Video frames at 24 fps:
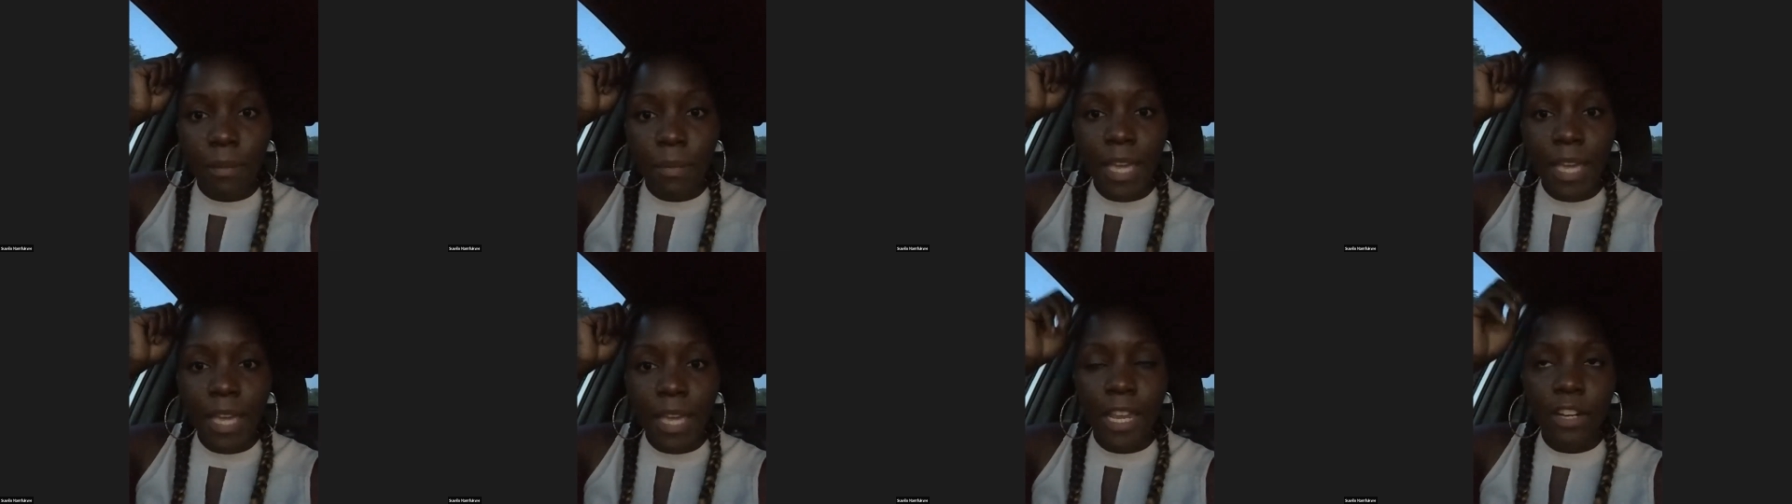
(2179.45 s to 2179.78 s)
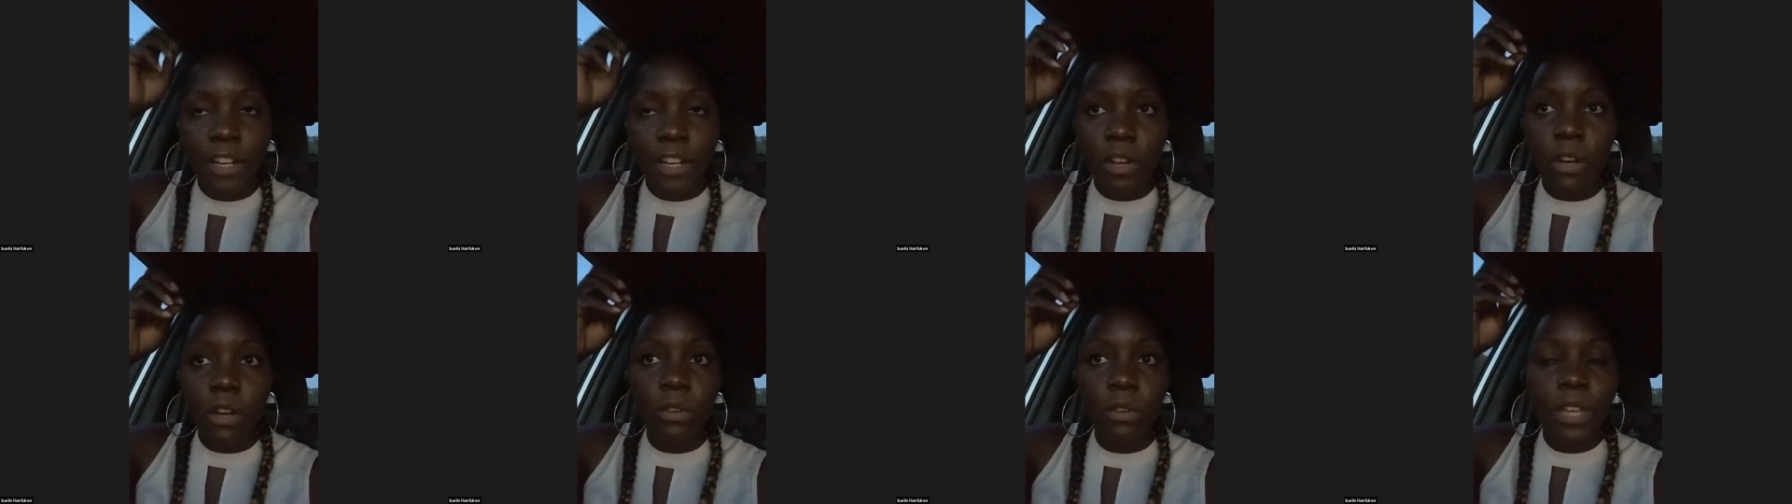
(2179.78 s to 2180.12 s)
And I
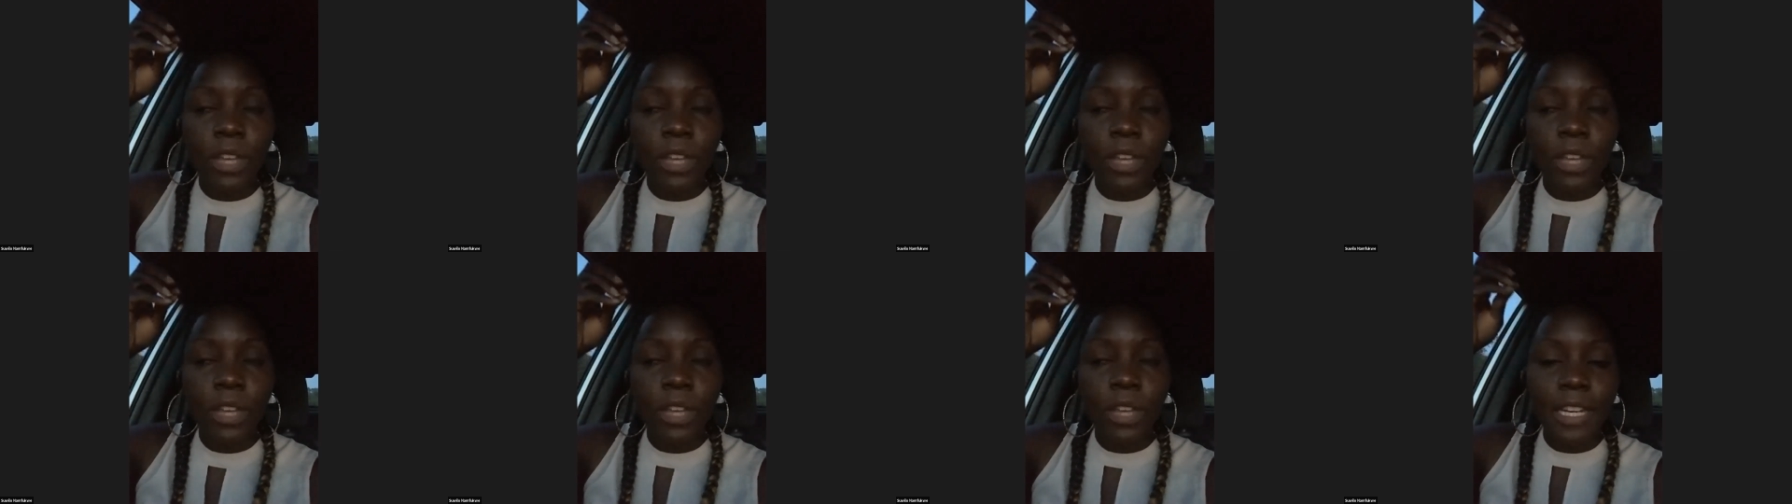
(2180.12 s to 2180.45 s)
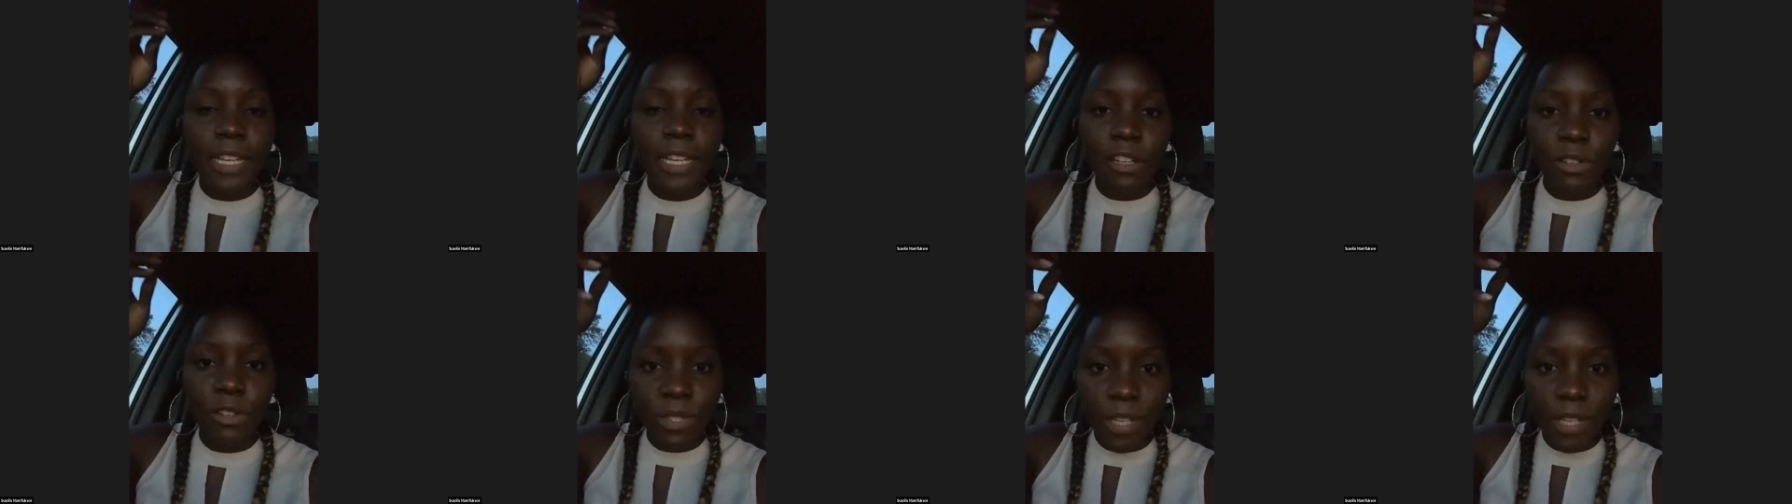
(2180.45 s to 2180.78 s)
know that
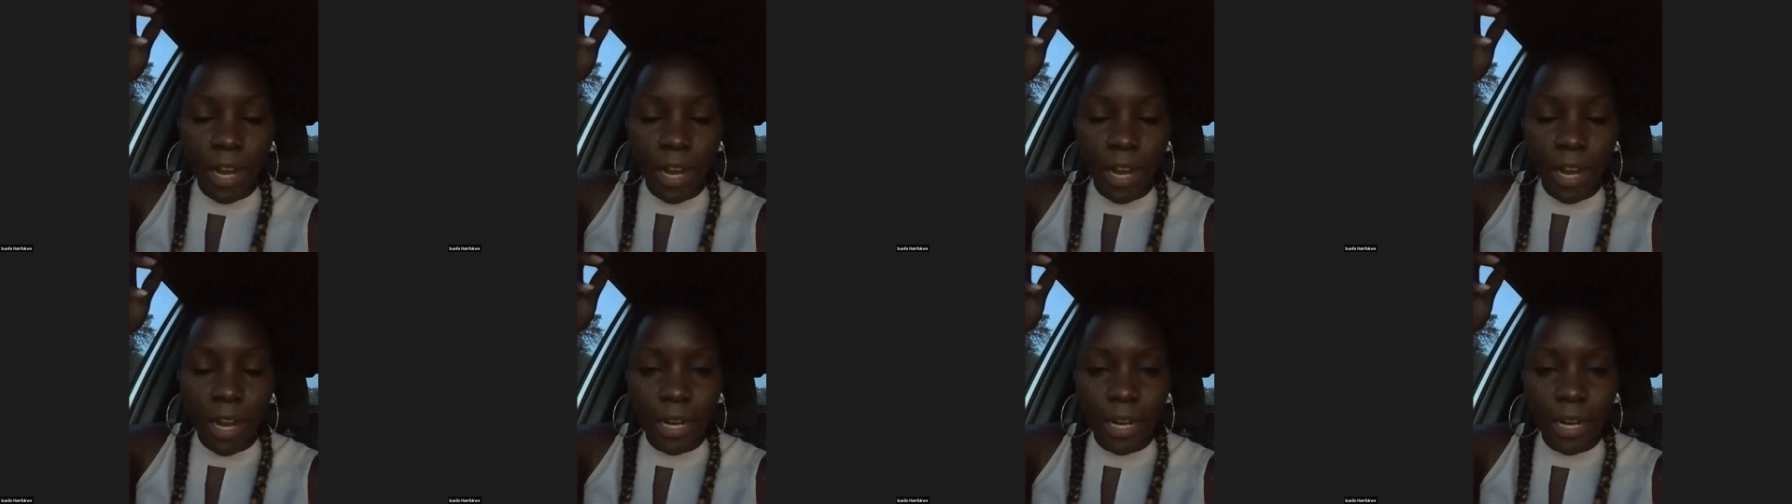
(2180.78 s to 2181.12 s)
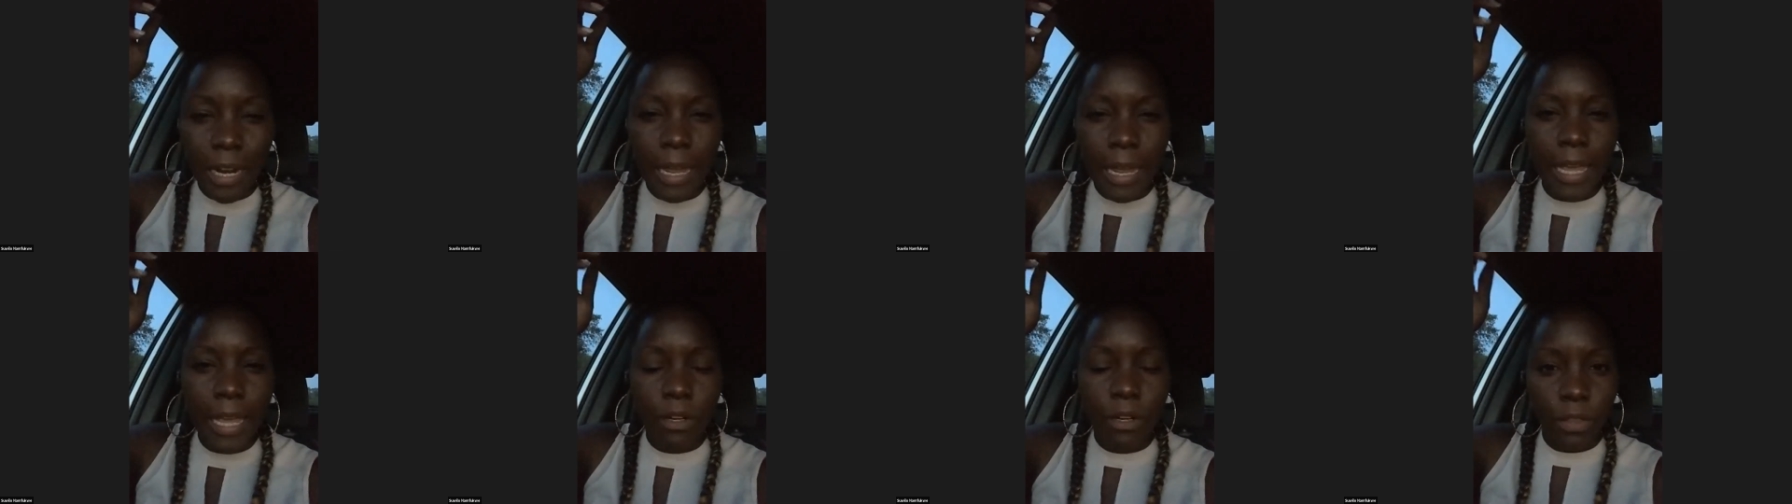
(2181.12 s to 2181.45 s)
in
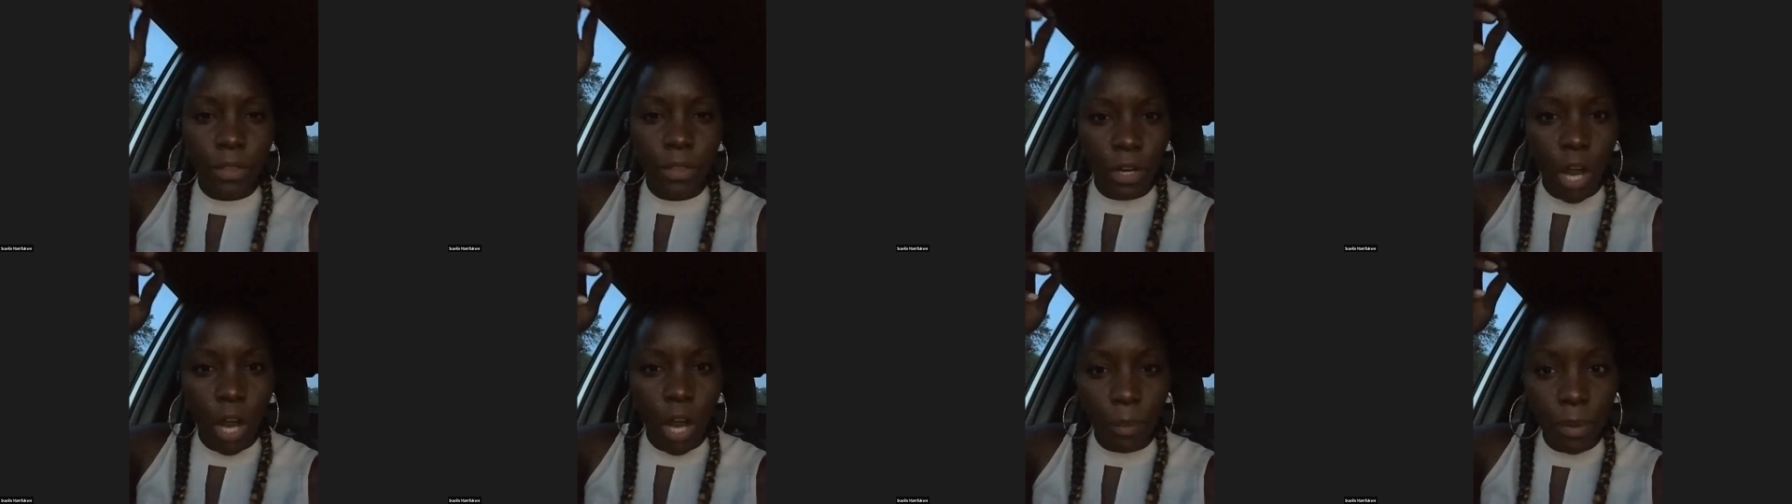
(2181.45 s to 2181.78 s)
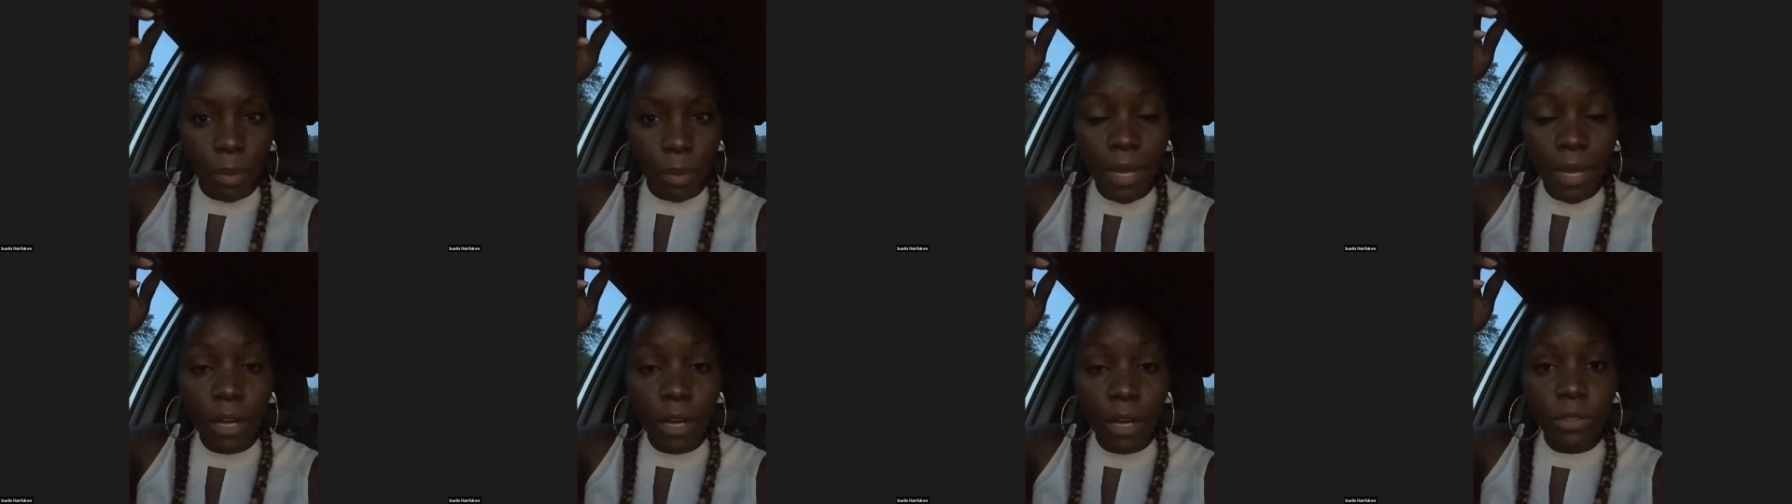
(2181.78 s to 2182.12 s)
Lusaka and on the
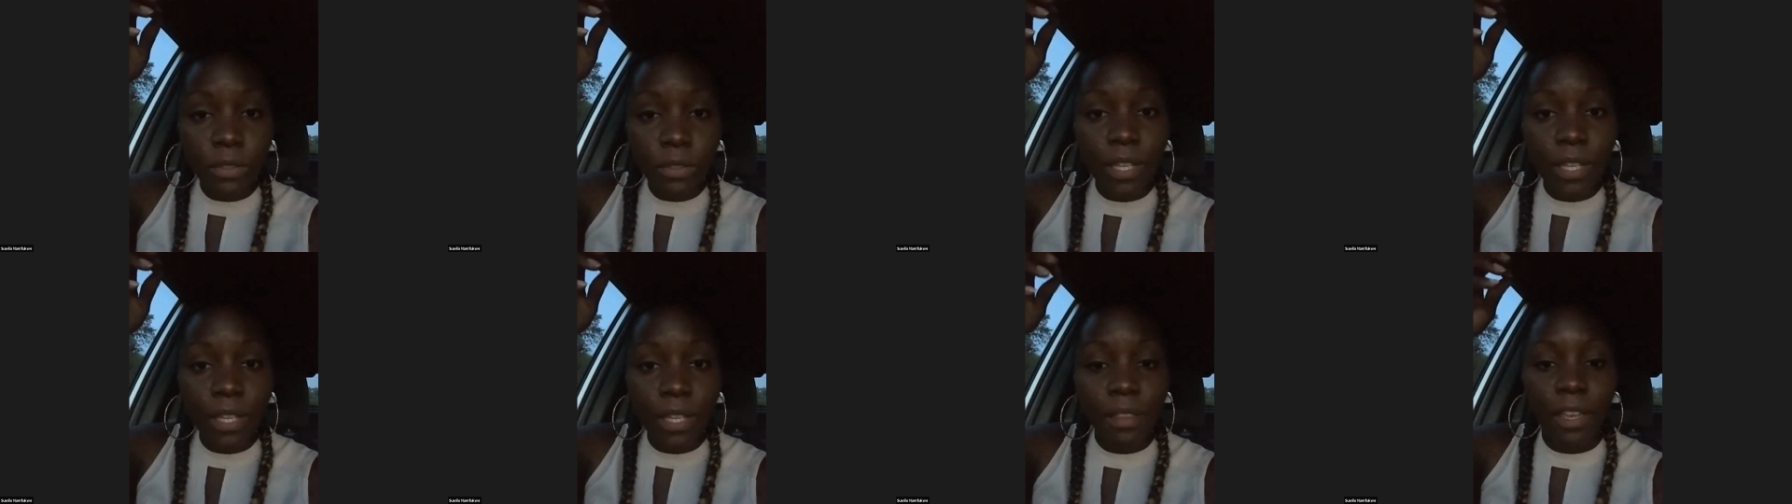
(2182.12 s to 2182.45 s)
Copper Belt,